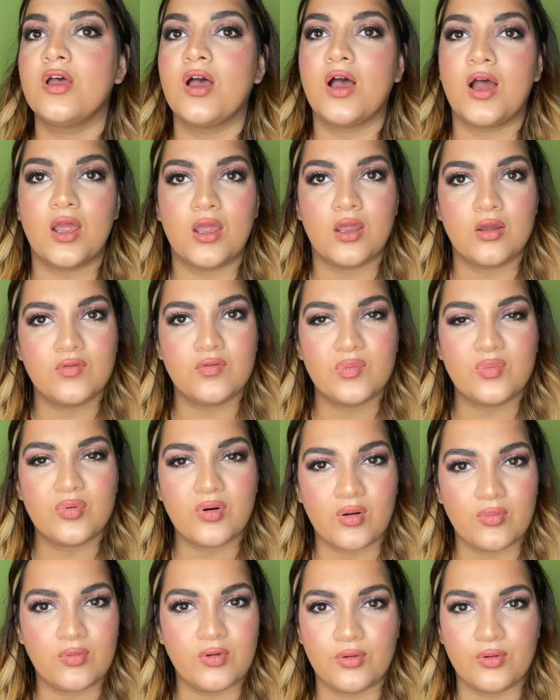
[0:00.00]
I have a
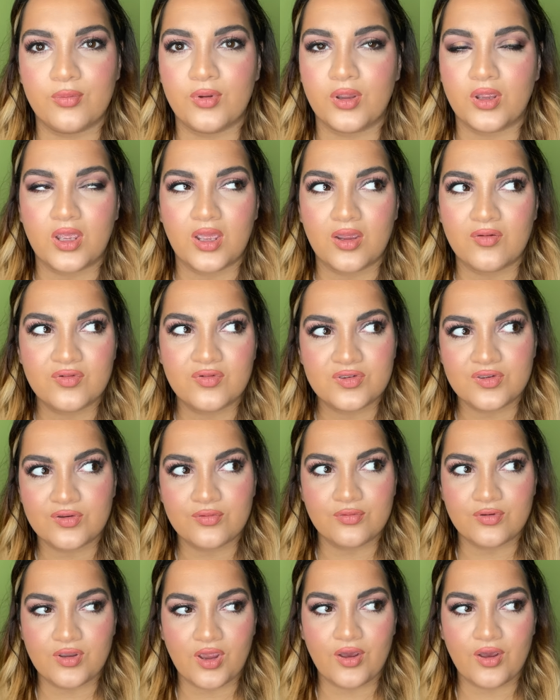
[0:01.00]
problem, like every single
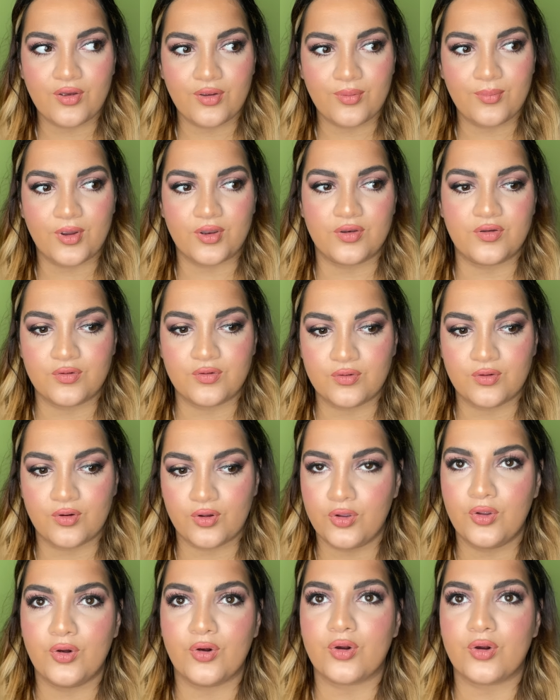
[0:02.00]
time I do a
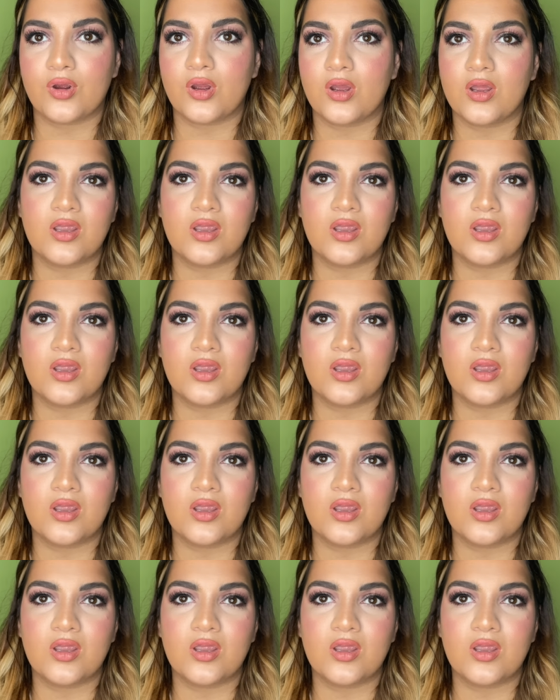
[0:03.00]
look,